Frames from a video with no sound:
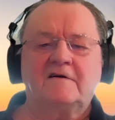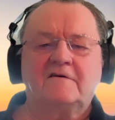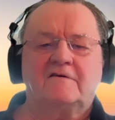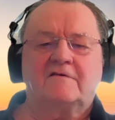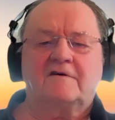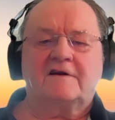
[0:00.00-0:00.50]

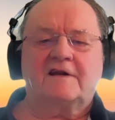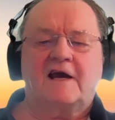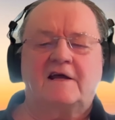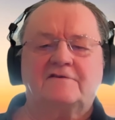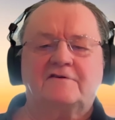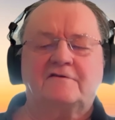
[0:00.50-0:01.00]
or a
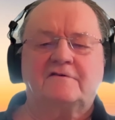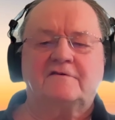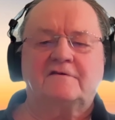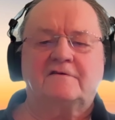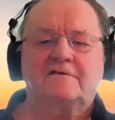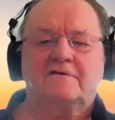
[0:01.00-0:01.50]

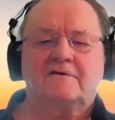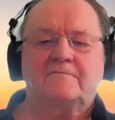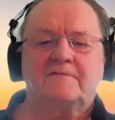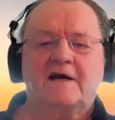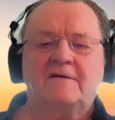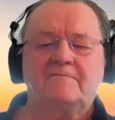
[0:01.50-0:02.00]
natural or
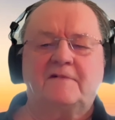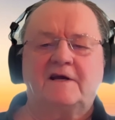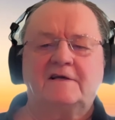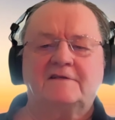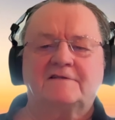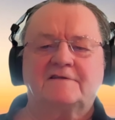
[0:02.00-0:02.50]

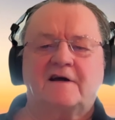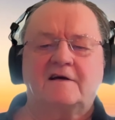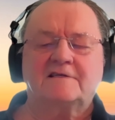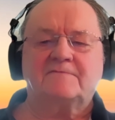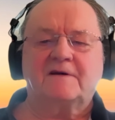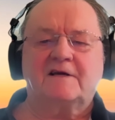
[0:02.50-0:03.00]
man-made
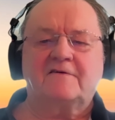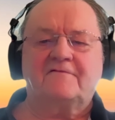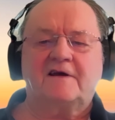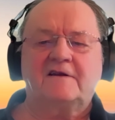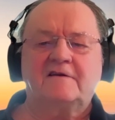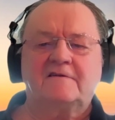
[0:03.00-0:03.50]
seismic
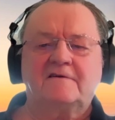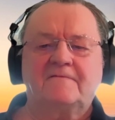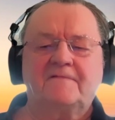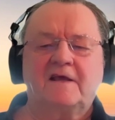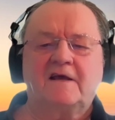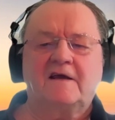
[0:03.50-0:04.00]
event,
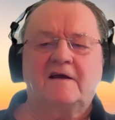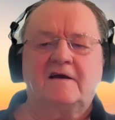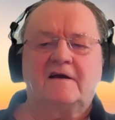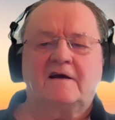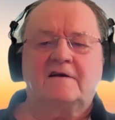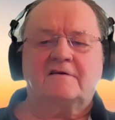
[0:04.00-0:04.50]

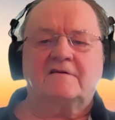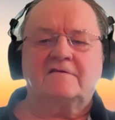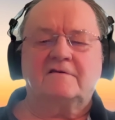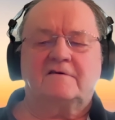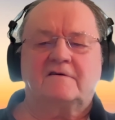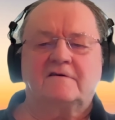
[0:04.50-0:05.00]
and
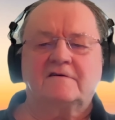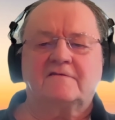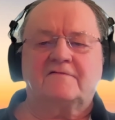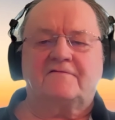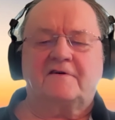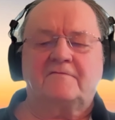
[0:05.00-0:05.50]
not
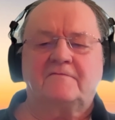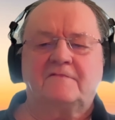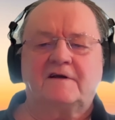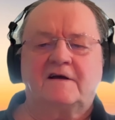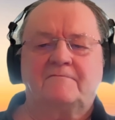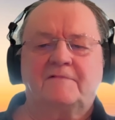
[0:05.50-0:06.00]

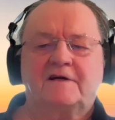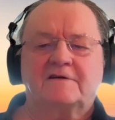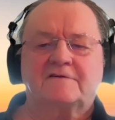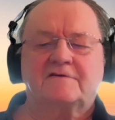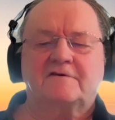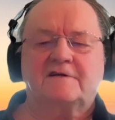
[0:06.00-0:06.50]
from
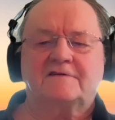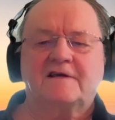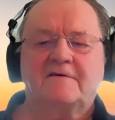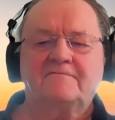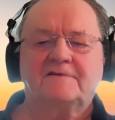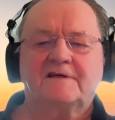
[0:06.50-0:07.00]

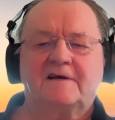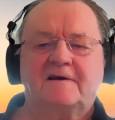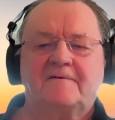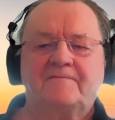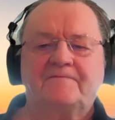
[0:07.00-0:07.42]
MH370.